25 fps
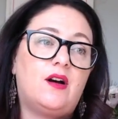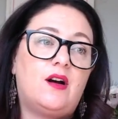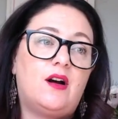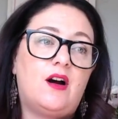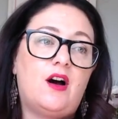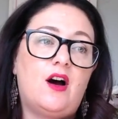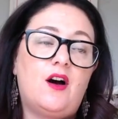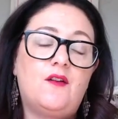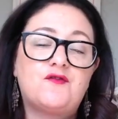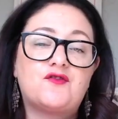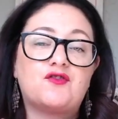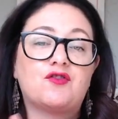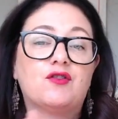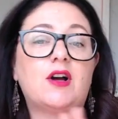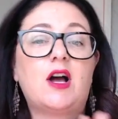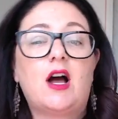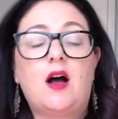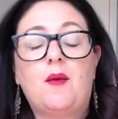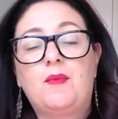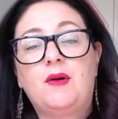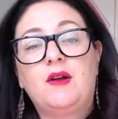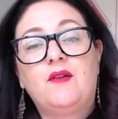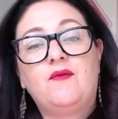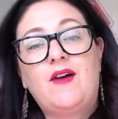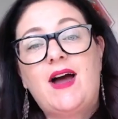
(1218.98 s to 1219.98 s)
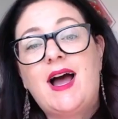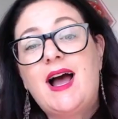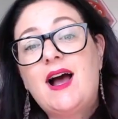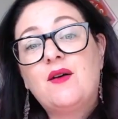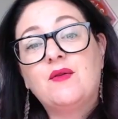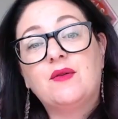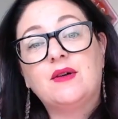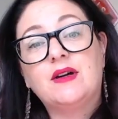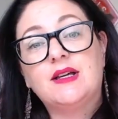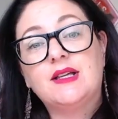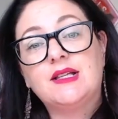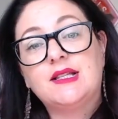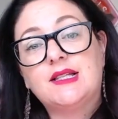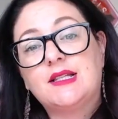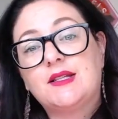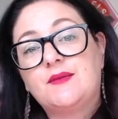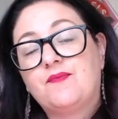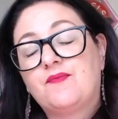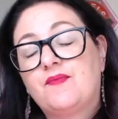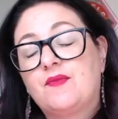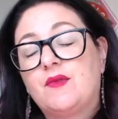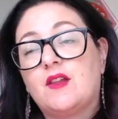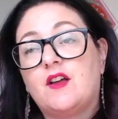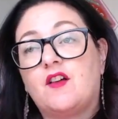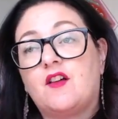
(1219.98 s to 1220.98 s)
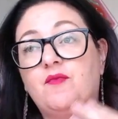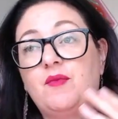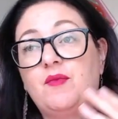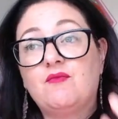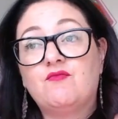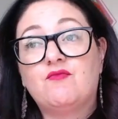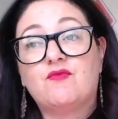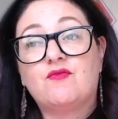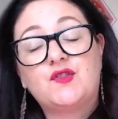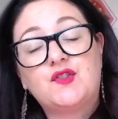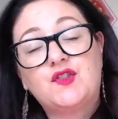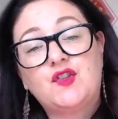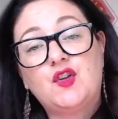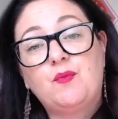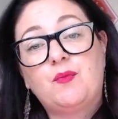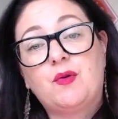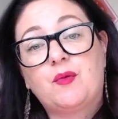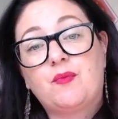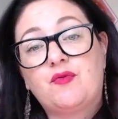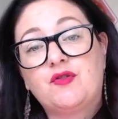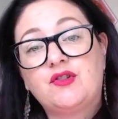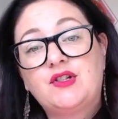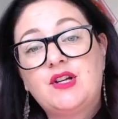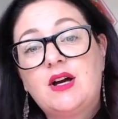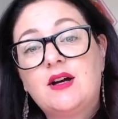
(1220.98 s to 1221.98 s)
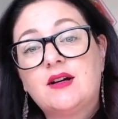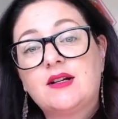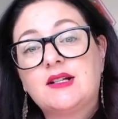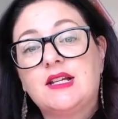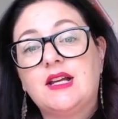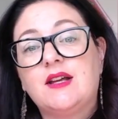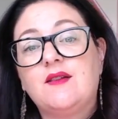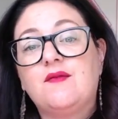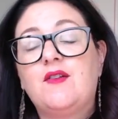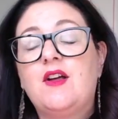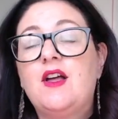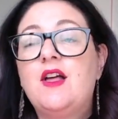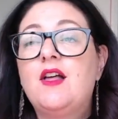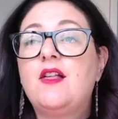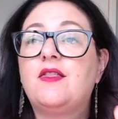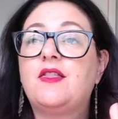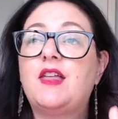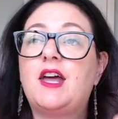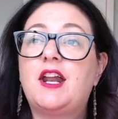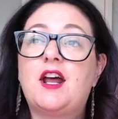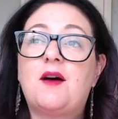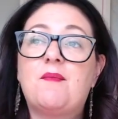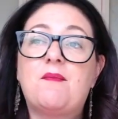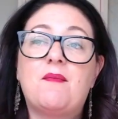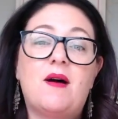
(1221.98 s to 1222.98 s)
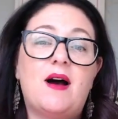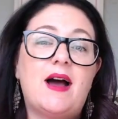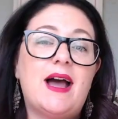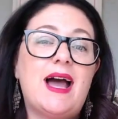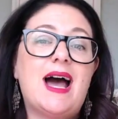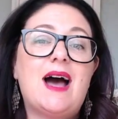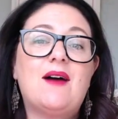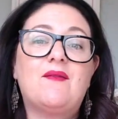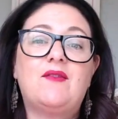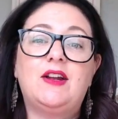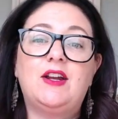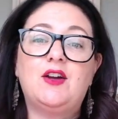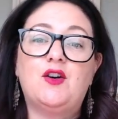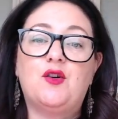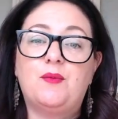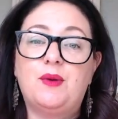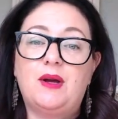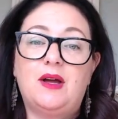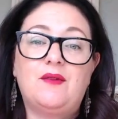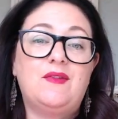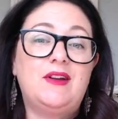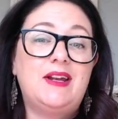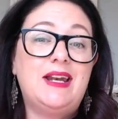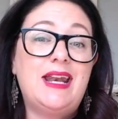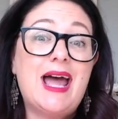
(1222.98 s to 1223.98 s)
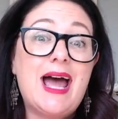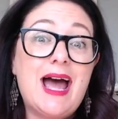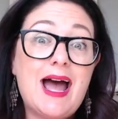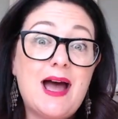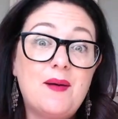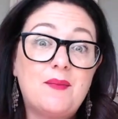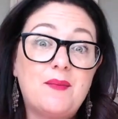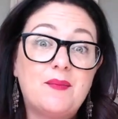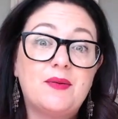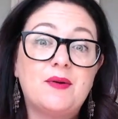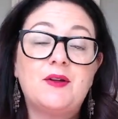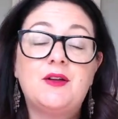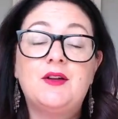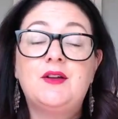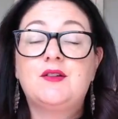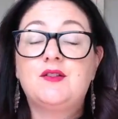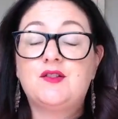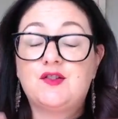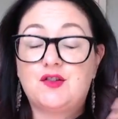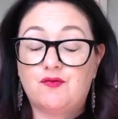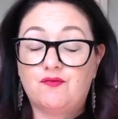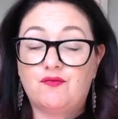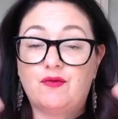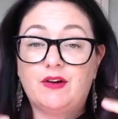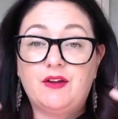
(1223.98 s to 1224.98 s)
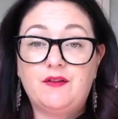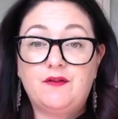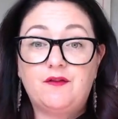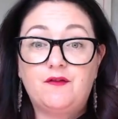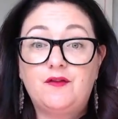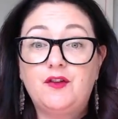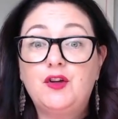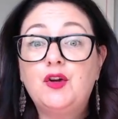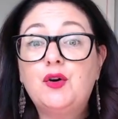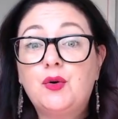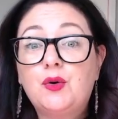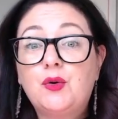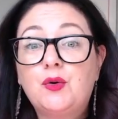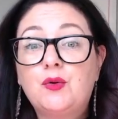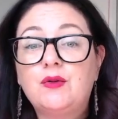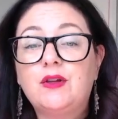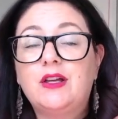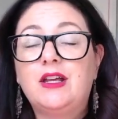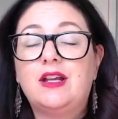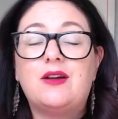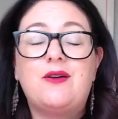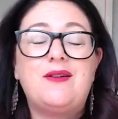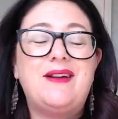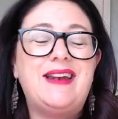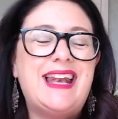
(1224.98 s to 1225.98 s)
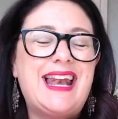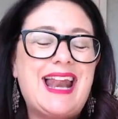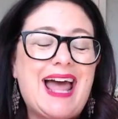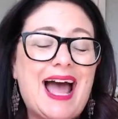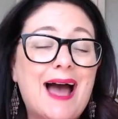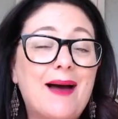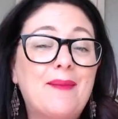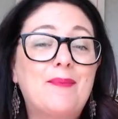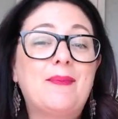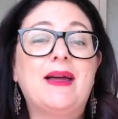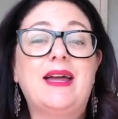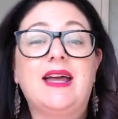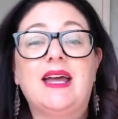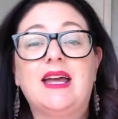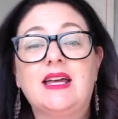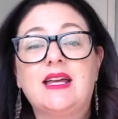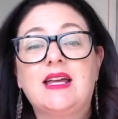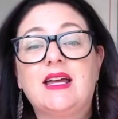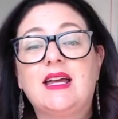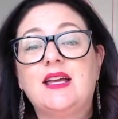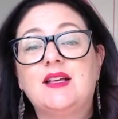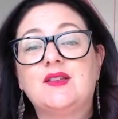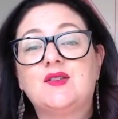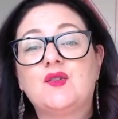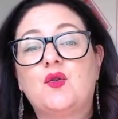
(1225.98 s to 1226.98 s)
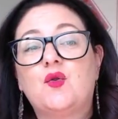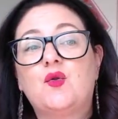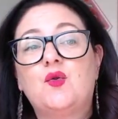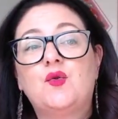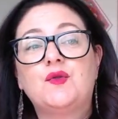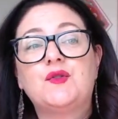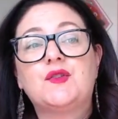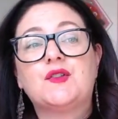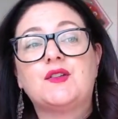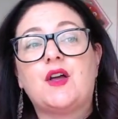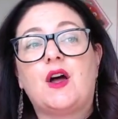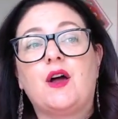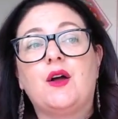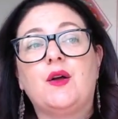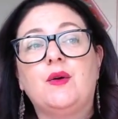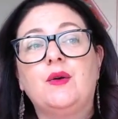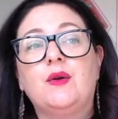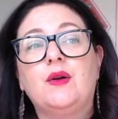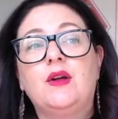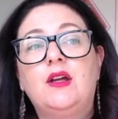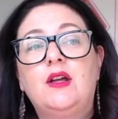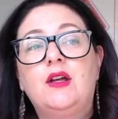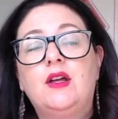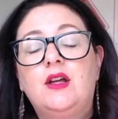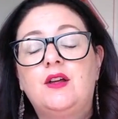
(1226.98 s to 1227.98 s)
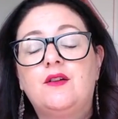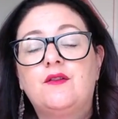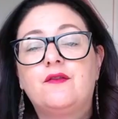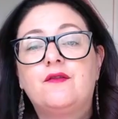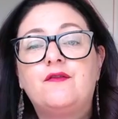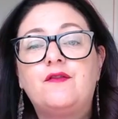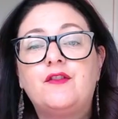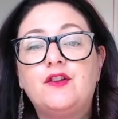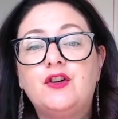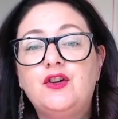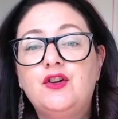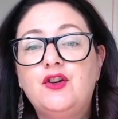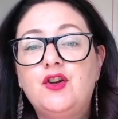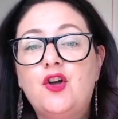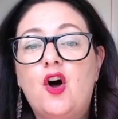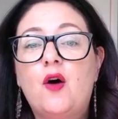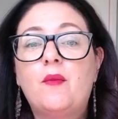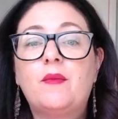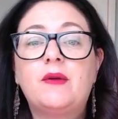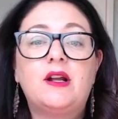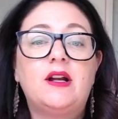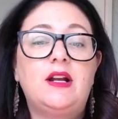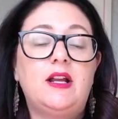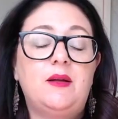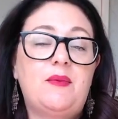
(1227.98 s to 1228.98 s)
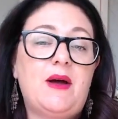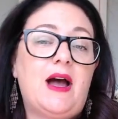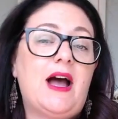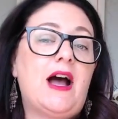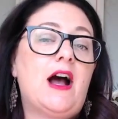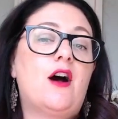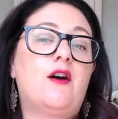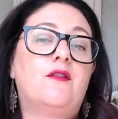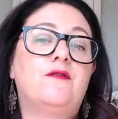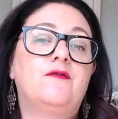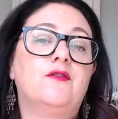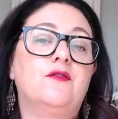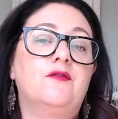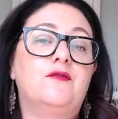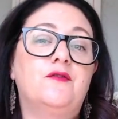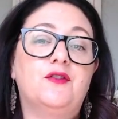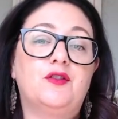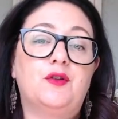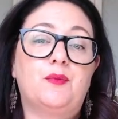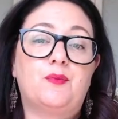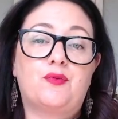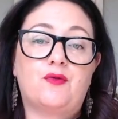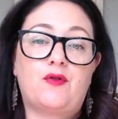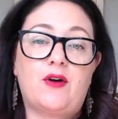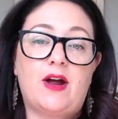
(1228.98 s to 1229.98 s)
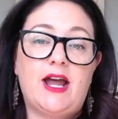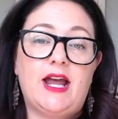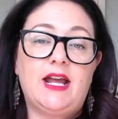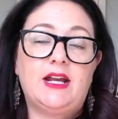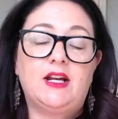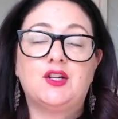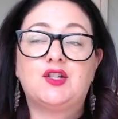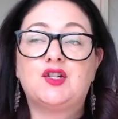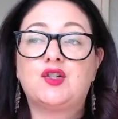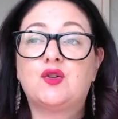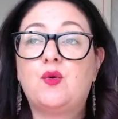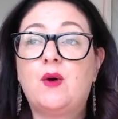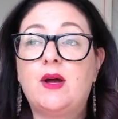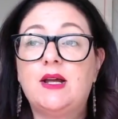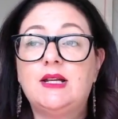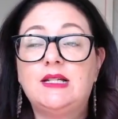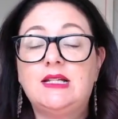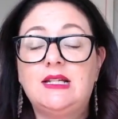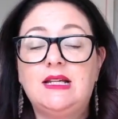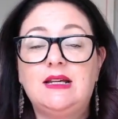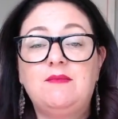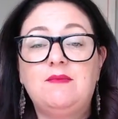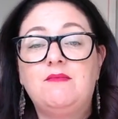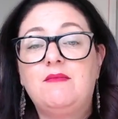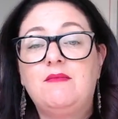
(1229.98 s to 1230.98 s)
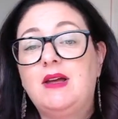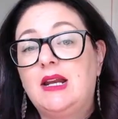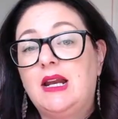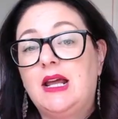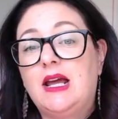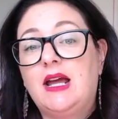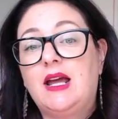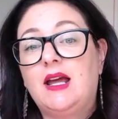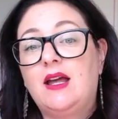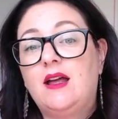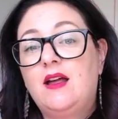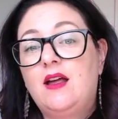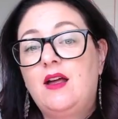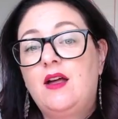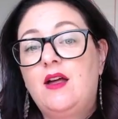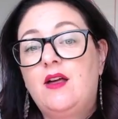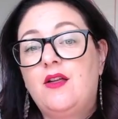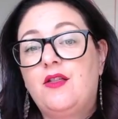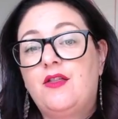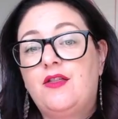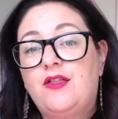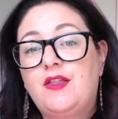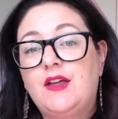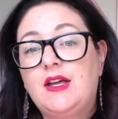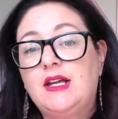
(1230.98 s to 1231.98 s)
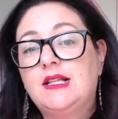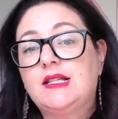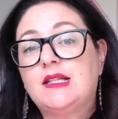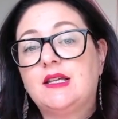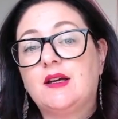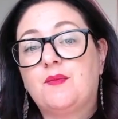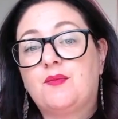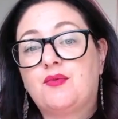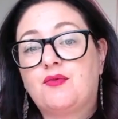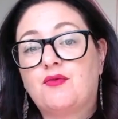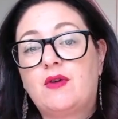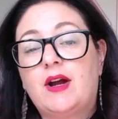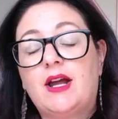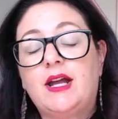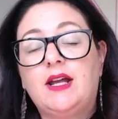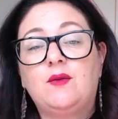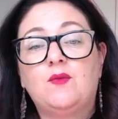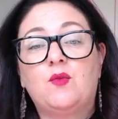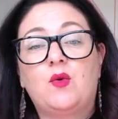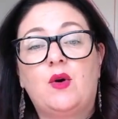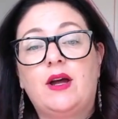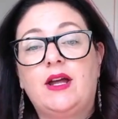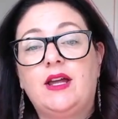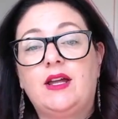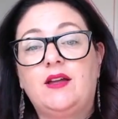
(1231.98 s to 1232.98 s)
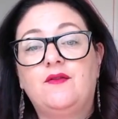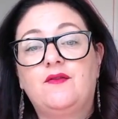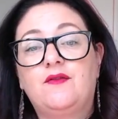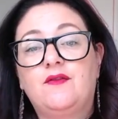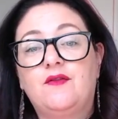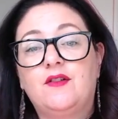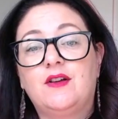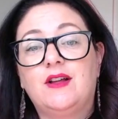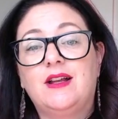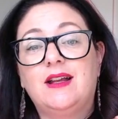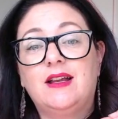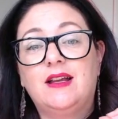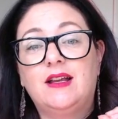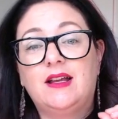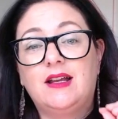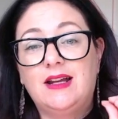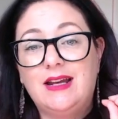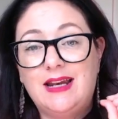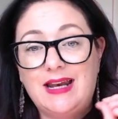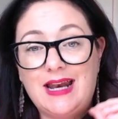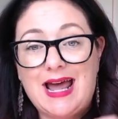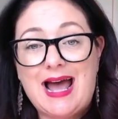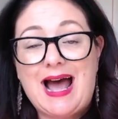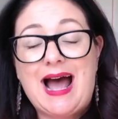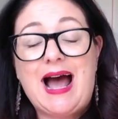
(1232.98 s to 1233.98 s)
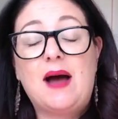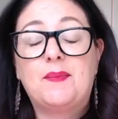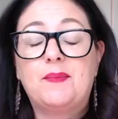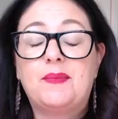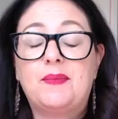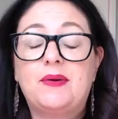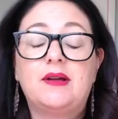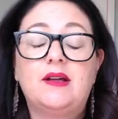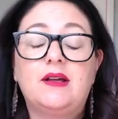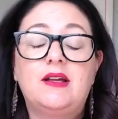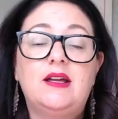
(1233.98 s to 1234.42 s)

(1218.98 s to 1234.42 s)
after a couple of hours, I've been super productive, then I might have a little bit of a nap to refuel. Napping is also phenomenally powerful for the brain. A 20-minute theta brainwave nap